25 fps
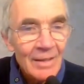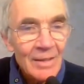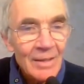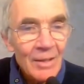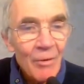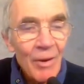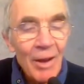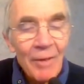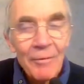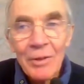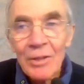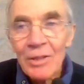
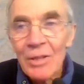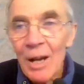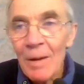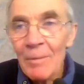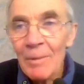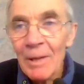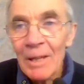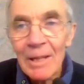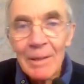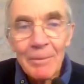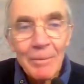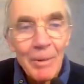So every
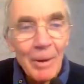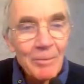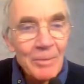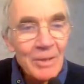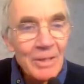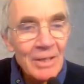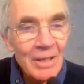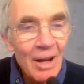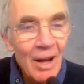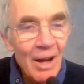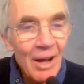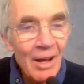time a heat pump
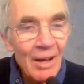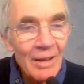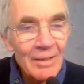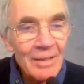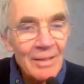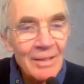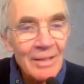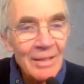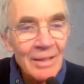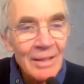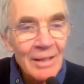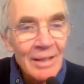
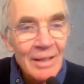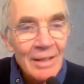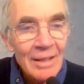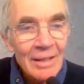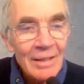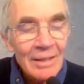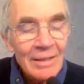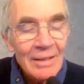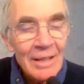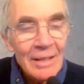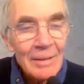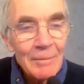starts,
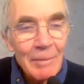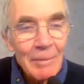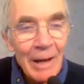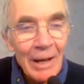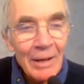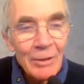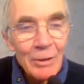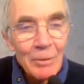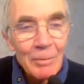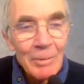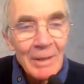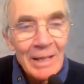there's
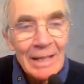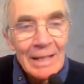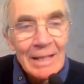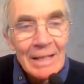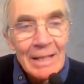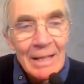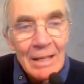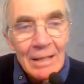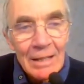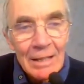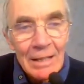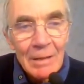bound to be a
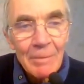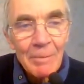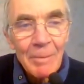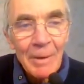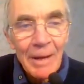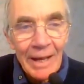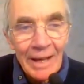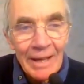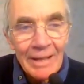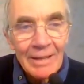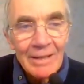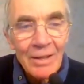little
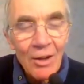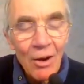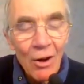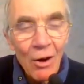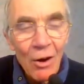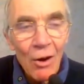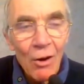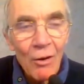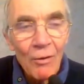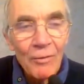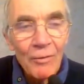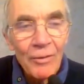bit
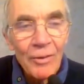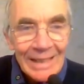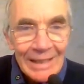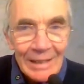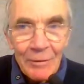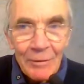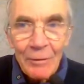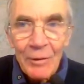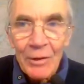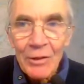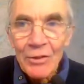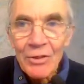of
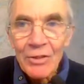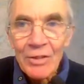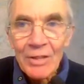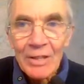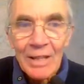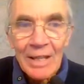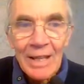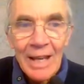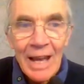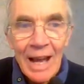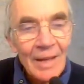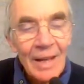
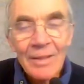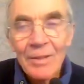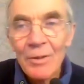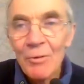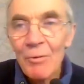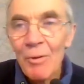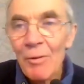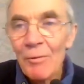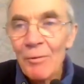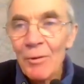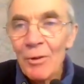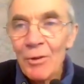inefficiency as
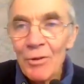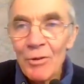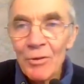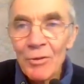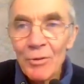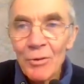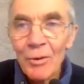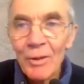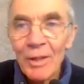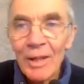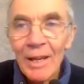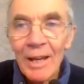the
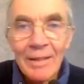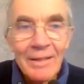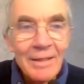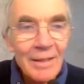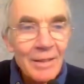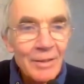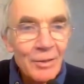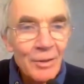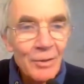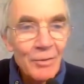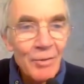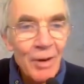refrigerant sort of gets
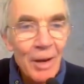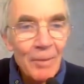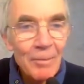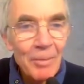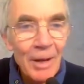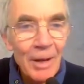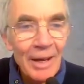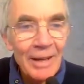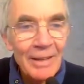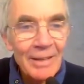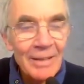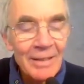into the right
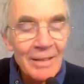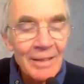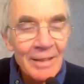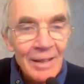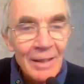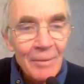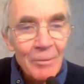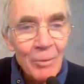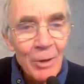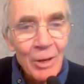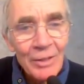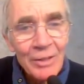place
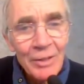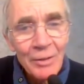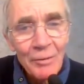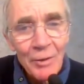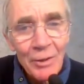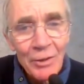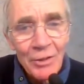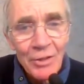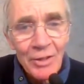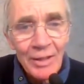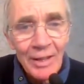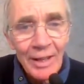and works
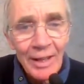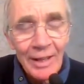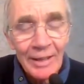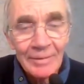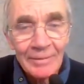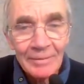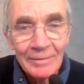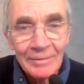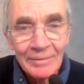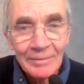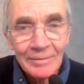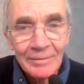
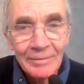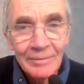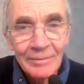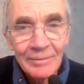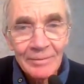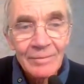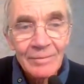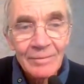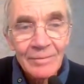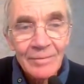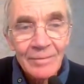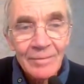efficiently.
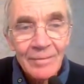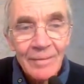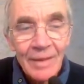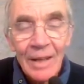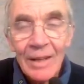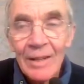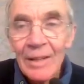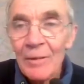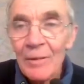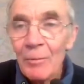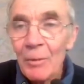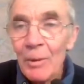
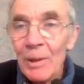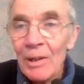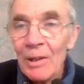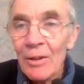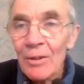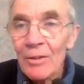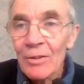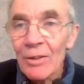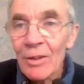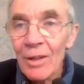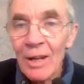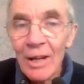And if we
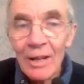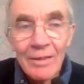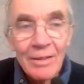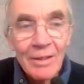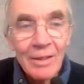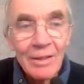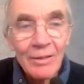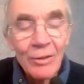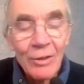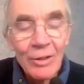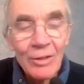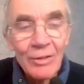look at
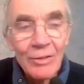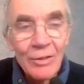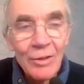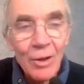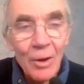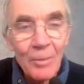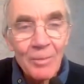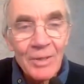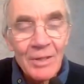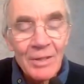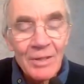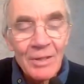look at
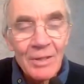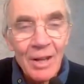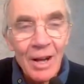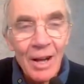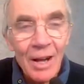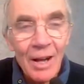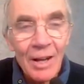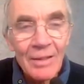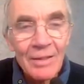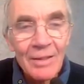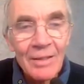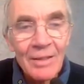stops and
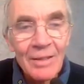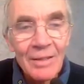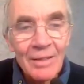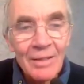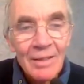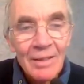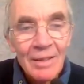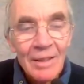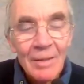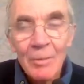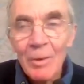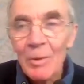starts,
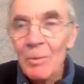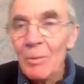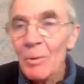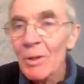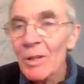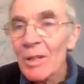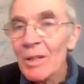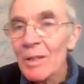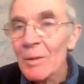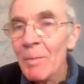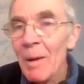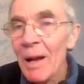then we
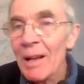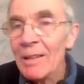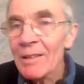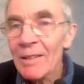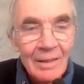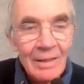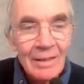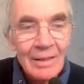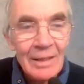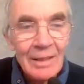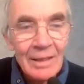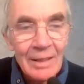would expect
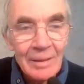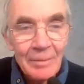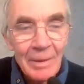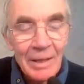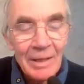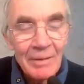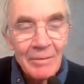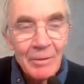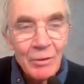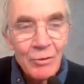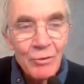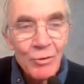a little
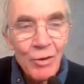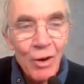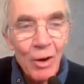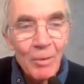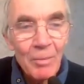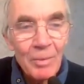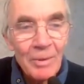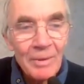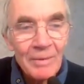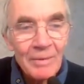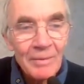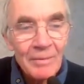bit of a
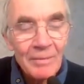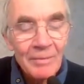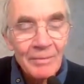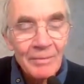drop.